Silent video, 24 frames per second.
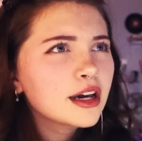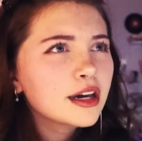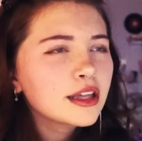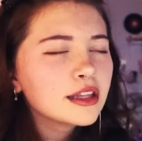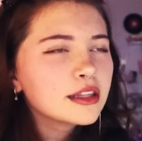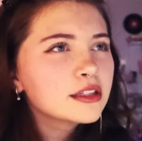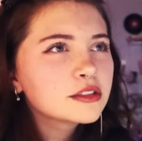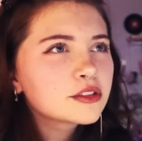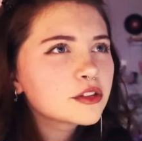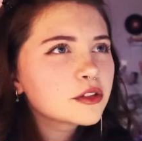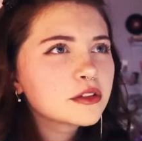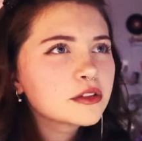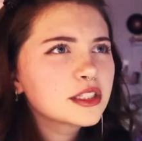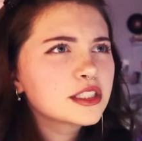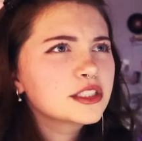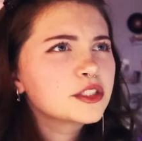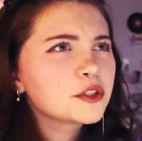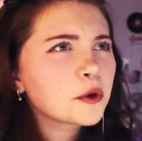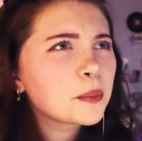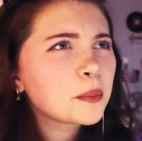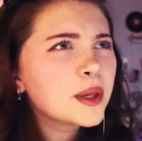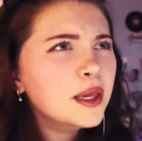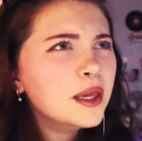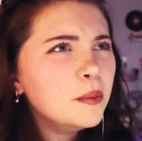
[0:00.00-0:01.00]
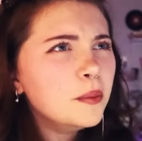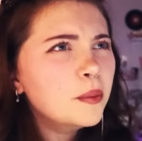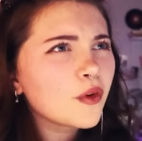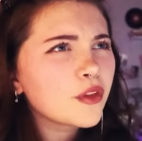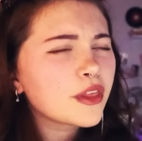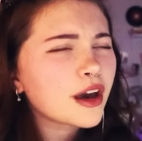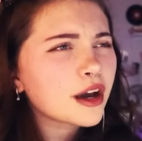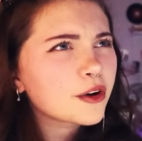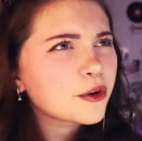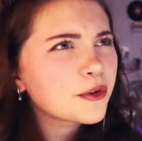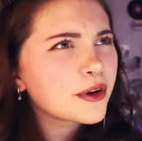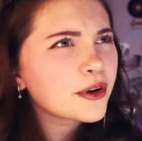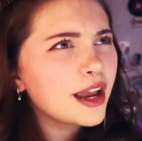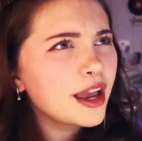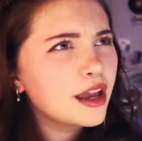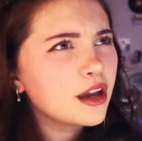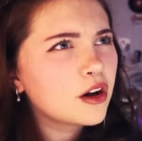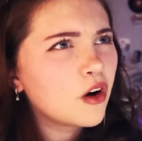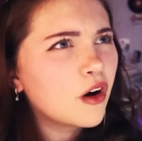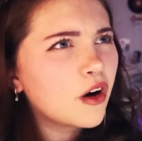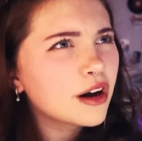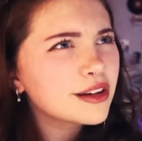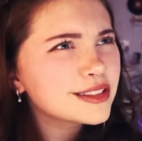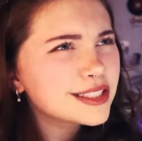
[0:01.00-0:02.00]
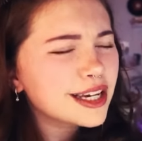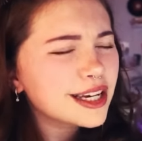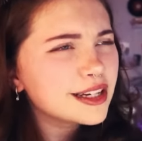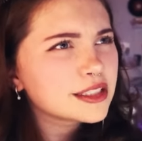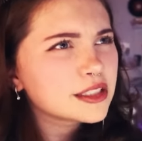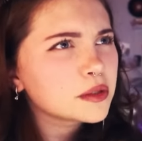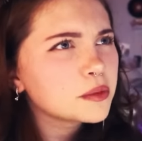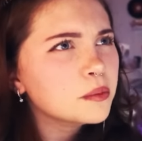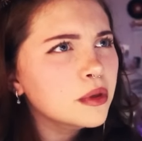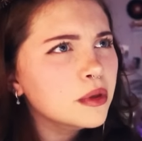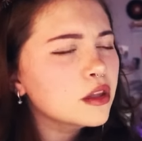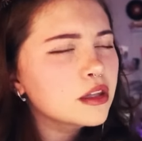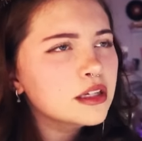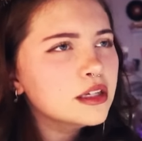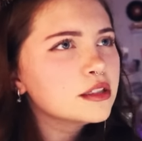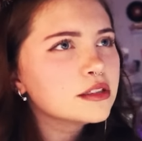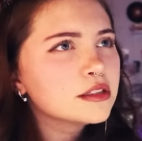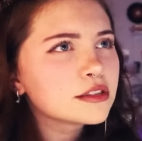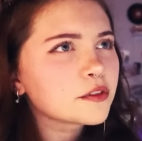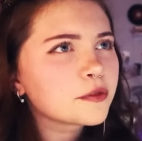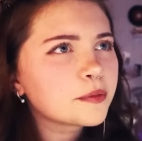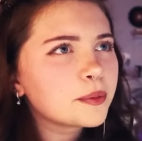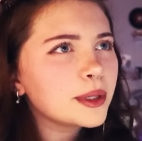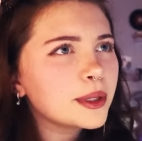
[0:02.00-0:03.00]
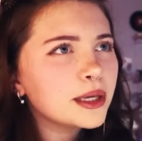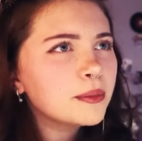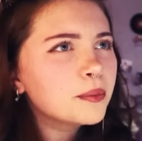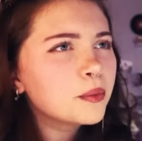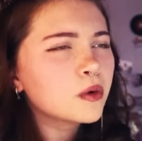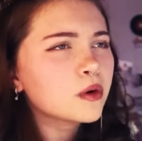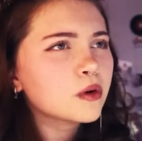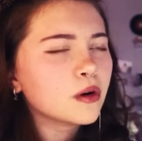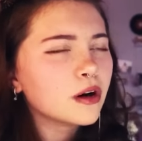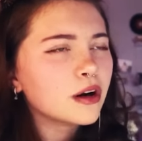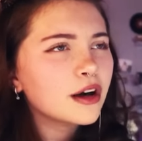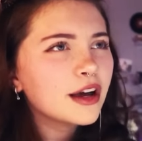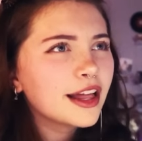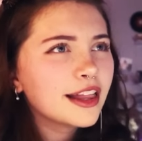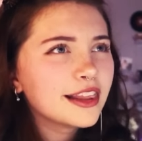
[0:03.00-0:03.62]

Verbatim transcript: These are people that create content to millions of people.